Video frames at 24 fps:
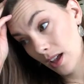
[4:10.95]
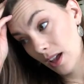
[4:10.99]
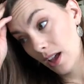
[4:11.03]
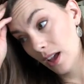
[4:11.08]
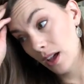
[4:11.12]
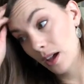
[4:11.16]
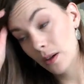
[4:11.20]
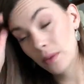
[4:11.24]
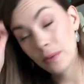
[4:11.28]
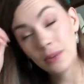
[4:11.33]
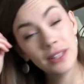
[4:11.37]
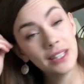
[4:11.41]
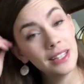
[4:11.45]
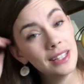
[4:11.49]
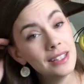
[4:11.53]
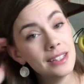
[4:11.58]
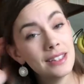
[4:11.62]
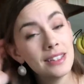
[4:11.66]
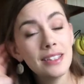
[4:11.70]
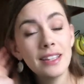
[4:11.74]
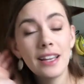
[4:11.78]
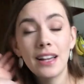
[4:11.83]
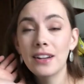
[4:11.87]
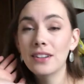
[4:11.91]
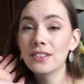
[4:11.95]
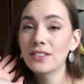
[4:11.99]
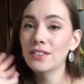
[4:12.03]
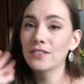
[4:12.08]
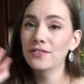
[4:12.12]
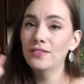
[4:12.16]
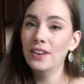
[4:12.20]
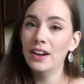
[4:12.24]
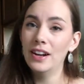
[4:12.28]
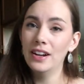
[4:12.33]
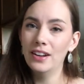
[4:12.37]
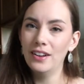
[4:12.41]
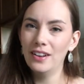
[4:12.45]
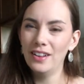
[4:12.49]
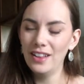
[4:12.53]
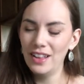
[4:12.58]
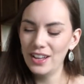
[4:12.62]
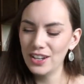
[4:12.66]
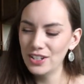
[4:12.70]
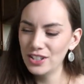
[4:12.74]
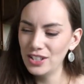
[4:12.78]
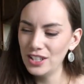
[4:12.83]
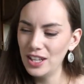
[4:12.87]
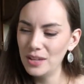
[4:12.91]
Uh, when this airs on Friday, I'll
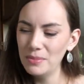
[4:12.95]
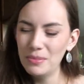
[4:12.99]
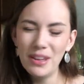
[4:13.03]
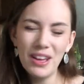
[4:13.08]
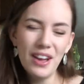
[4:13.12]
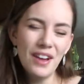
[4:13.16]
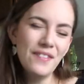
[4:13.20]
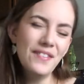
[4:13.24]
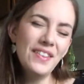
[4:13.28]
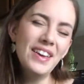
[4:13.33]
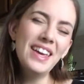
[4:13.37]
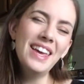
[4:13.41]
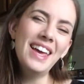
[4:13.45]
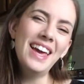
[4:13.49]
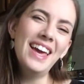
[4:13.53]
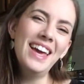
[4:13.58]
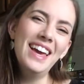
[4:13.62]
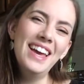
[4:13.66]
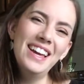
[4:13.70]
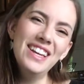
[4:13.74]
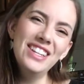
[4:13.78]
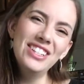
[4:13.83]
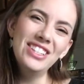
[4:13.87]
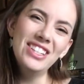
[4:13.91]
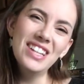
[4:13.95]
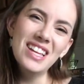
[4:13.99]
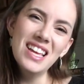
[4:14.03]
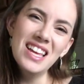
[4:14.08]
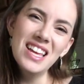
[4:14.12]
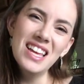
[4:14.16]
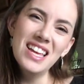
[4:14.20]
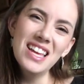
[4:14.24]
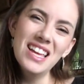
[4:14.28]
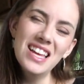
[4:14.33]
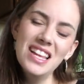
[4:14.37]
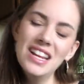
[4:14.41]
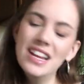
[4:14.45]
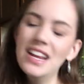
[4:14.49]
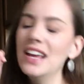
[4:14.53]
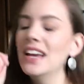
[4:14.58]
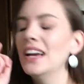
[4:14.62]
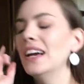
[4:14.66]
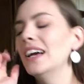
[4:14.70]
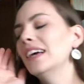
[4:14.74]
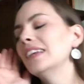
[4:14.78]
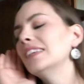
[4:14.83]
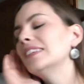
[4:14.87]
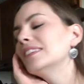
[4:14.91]
actually be on vacation.
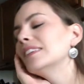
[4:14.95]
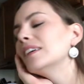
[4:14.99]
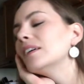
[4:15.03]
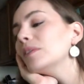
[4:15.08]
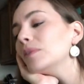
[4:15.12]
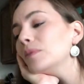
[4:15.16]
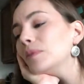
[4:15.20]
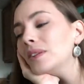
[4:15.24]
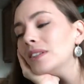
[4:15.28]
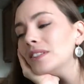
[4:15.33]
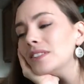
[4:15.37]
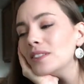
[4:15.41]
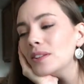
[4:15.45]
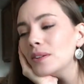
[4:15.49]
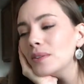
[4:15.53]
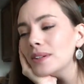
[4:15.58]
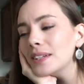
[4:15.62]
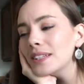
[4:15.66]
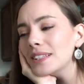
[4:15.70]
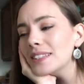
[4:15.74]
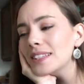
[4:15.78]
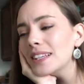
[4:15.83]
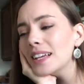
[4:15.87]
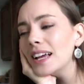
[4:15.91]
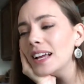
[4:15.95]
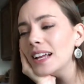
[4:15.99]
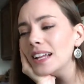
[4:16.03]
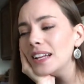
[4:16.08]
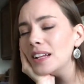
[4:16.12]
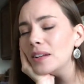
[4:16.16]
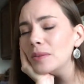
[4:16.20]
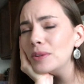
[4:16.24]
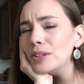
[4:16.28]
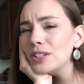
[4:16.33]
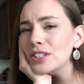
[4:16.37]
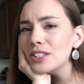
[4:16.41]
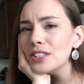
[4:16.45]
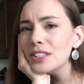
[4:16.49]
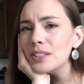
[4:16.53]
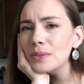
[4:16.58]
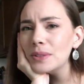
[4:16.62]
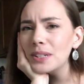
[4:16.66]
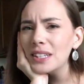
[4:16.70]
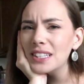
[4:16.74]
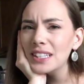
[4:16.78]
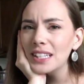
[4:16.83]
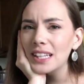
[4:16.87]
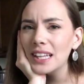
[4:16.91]
So we're so excited. We just
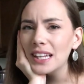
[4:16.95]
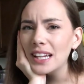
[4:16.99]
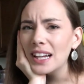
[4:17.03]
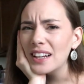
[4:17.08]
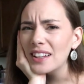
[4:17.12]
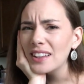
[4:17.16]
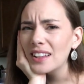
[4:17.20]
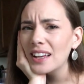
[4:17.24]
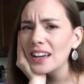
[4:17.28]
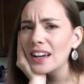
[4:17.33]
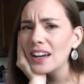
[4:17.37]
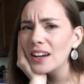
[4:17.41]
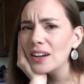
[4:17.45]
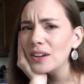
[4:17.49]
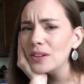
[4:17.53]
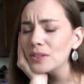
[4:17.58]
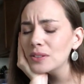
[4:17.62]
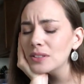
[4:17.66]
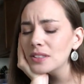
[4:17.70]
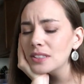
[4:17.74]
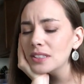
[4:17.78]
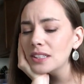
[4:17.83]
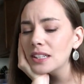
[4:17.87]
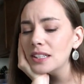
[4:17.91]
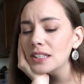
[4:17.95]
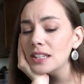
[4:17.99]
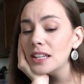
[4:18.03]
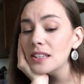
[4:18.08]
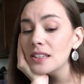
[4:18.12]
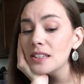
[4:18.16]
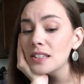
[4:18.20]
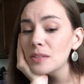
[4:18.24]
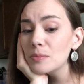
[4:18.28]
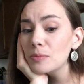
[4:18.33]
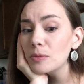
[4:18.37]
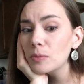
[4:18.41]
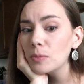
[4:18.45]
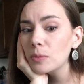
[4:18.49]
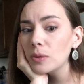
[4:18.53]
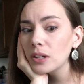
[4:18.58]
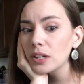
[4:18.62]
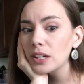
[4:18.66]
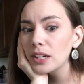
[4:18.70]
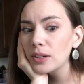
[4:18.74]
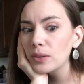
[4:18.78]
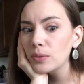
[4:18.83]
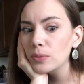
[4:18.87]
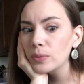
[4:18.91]
wanted to get out of the house. And Nathan's been
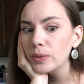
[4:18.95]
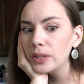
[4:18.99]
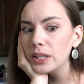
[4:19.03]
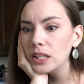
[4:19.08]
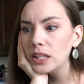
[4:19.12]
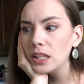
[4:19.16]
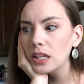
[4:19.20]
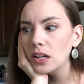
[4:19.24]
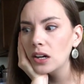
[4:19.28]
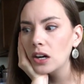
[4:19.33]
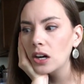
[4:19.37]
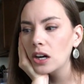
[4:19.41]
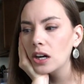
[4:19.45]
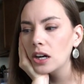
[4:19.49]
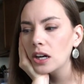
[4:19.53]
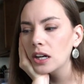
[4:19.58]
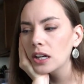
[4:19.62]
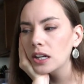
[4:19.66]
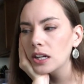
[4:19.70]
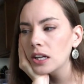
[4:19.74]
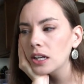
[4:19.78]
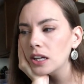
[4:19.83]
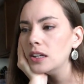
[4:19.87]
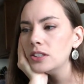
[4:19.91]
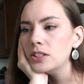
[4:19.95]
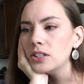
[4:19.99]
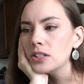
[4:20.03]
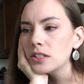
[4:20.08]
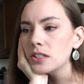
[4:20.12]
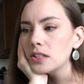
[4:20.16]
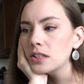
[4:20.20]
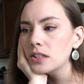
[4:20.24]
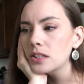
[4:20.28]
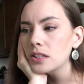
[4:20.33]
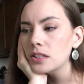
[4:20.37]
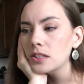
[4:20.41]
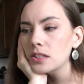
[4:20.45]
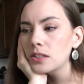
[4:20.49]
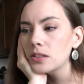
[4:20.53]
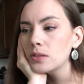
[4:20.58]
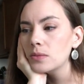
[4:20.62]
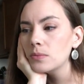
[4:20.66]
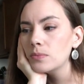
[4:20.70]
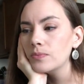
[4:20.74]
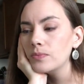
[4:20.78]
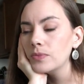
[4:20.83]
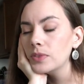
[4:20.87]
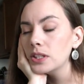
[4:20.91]
working really hard. Just this
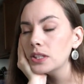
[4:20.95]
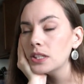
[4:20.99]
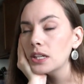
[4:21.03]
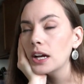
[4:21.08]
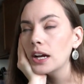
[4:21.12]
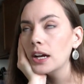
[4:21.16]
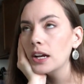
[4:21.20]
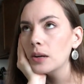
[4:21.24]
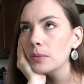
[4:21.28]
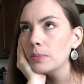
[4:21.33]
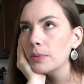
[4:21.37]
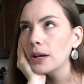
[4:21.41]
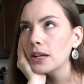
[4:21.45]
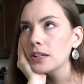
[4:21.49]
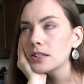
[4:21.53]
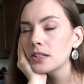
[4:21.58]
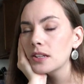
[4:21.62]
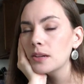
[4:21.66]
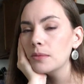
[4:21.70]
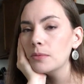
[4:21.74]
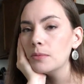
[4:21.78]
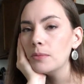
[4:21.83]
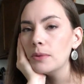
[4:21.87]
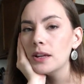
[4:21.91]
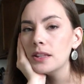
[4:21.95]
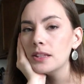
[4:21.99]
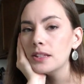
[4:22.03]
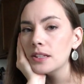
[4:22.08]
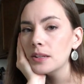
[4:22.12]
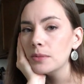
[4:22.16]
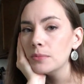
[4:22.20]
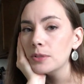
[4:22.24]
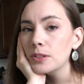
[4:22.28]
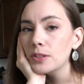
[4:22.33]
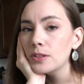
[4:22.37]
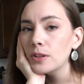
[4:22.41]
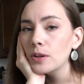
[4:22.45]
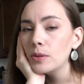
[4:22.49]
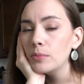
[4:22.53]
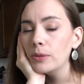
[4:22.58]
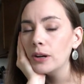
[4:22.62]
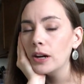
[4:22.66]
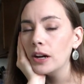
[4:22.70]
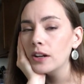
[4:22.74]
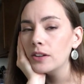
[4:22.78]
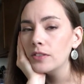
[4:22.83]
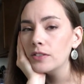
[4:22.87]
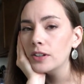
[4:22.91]
entire past couple months. I'm so
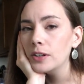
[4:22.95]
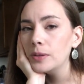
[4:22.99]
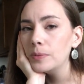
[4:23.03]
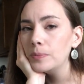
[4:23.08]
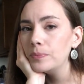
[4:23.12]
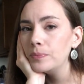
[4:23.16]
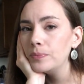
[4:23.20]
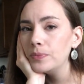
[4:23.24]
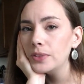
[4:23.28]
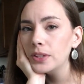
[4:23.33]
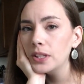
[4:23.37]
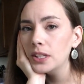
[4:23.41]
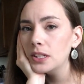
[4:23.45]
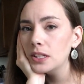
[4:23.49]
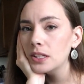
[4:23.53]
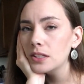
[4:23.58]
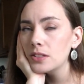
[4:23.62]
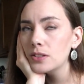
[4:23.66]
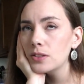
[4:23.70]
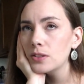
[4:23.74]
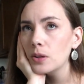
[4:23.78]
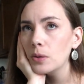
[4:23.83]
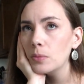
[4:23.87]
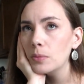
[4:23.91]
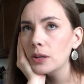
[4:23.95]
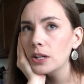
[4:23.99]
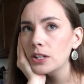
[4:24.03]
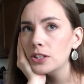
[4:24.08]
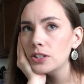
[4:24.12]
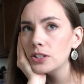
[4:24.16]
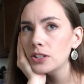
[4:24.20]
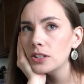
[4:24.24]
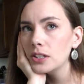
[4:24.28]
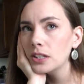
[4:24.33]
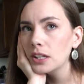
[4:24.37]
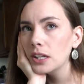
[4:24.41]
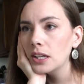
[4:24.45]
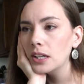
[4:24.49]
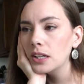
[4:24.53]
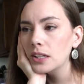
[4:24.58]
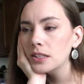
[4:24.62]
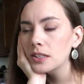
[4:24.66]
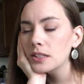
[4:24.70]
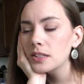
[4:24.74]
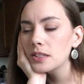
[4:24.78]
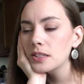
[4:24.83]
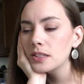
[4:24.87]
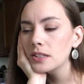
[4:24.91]
proud of him. He does so much
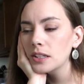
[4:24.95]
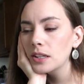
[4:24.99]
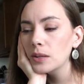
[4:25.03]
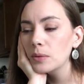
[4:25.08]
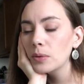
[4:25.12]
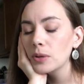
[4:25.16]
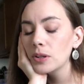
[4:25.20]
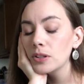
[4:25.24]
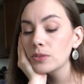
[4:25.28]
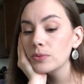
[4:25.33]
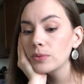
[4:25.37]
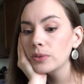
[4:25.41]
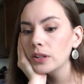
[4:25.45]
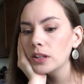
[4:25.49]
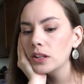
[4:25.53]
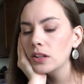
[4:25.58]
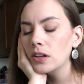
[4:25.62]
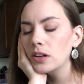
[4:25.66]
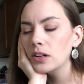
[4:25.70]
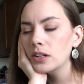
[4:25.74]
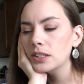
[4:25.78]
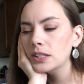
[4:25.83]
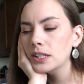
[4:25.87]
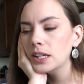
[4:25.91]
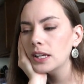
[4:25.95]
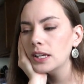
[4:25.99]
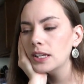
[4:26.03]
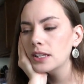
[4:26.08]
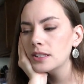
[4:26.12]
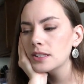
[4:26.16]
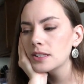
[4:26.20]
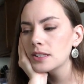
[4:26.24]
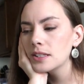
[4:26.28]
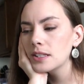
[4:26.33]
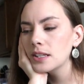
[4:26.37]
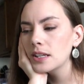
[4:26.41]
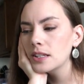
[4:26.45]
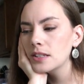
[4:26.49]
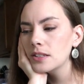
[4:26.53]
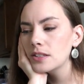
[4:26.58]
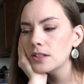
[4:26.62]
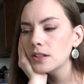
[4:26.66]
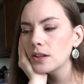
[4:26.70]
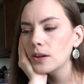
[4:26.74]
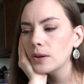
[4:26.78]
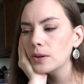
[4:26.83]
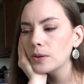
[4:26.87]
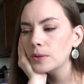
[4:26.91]
and he works really long days. And
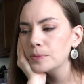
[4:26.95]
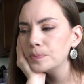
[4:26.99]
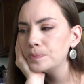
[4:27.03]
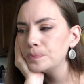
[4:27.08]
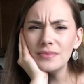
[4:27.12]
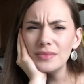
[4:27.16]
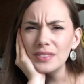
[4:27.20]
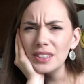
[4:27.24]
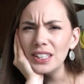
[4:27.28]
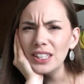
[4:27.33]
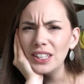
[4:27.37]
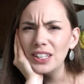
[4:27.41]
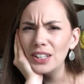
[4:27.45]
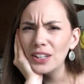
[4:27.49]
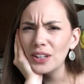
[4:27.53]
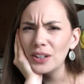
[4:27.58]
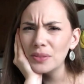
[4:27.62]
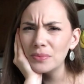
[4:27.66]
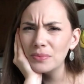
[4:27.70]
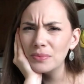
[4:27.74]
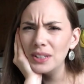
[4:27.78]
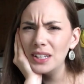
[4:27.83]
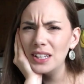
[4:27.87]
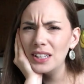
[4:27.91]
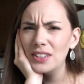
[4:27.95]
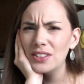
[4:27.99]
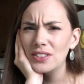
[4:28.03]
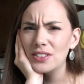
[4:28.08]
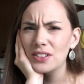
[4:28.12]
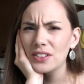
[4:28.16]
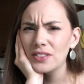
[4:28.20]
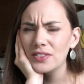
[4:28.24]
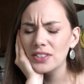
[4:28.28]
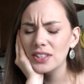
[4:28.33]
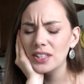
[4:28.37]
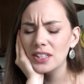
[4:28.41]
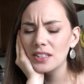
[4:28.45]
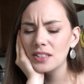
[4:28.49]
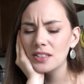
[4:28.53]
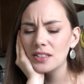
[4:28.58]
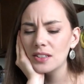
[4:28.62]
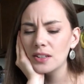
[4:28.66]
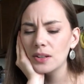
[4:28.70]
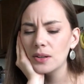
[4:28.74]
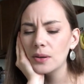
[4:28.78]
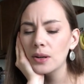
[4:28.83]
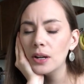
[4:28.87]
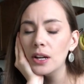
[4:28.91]
so you know, he deserves this.
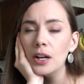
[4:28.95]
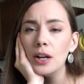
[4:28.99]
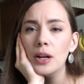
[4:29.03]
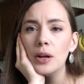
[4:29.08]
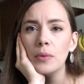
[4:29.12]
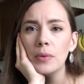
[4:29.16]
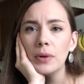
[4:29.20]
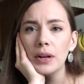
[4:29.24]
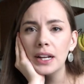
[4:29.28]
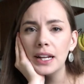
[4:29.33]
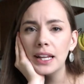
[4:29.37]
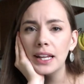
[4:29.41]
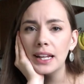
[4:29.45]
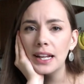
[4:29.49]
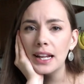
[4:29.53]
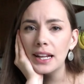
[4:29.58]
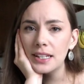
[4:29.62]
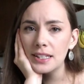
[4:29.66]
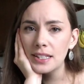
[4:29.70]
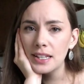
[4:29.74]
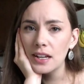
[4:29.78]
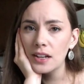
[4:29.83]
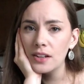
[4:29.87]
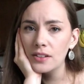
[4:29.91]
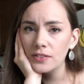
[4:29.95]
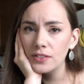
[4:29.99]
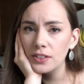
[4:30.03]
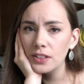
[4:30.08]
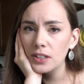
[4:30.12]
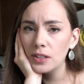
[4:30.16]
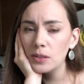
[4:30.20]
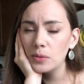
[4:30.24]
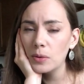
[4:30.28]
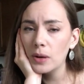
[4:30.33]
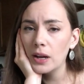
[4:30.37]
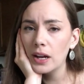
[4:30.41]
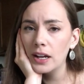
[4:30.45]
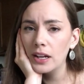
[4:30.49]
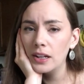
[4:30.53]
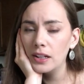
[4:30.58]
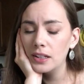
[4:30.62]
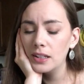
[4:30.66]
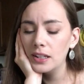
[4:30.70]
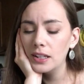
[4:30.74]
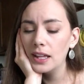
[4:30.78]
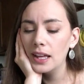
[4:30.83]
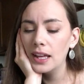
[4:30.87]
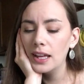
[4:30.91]
So we're going to get out of town for a little
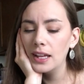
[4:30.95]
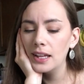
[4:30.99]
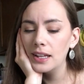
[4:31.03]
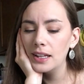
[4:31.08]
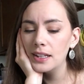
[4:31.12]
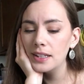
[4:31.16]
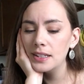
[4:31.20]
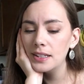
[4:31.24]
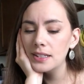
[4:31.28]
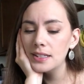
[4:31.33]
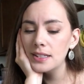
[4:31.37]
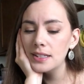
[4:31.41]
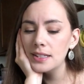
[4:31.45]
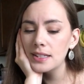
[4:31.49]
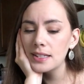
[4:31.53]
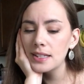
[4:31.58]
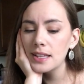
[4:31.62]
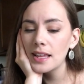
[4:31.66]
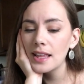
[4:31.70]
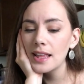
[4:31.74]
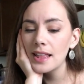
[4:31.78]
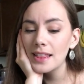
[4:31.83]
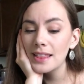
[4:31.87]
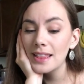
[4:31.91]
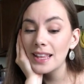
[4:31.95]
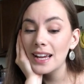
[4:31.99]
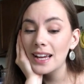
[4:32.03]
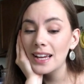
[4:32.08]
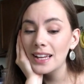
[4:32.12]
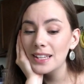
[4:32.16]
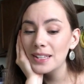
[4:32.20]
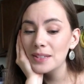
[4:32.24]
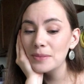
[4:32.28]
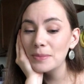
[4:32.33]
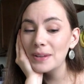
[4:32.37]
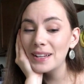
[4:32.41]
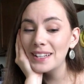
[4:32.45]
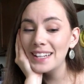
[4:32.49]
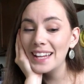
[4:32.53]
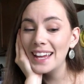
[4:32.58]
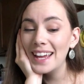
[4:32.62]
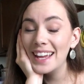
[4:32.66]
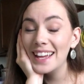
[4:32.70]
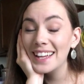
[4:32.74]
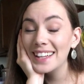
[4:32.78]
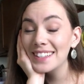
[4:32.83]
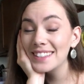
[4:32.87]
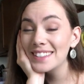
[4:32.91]
while and that is my
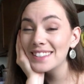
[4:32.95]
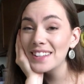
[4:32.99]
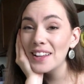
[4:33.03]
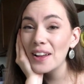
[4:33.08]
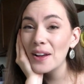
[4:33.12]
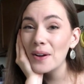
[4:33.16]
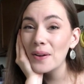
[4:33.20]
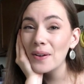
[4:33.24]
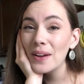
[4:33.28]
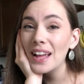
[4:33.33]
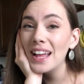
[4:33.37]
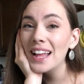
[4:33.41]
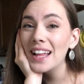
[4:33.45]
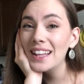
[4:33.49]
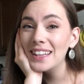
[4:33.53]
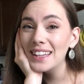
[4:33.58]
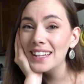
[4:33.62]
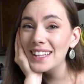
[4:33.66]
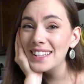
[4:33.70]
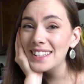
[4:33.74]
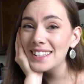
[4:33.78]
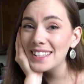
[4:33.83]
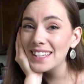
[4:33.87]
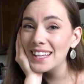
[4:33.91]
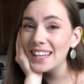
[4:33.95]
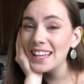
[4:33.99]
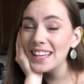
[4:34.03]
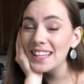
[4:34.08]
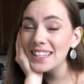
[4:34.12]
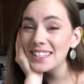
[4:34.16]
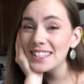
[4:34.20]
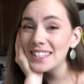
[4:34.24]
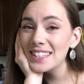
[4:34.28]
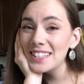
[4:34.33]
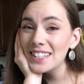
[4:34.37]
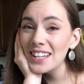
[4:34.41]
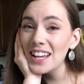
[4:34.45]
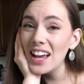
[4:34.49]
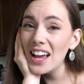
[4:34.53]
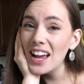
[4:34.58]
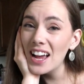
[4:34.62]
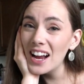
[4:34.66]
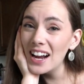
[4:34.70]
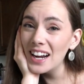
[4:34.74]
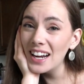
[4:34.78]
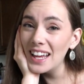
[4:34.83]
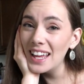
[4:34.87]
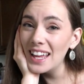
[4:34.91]
day. So let's get
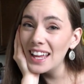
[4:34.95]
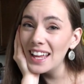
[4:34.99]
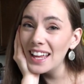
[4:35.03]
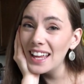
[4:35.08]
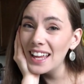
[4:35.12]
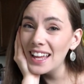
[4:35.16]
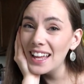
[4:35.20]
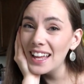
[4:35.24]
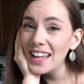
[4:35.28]
started.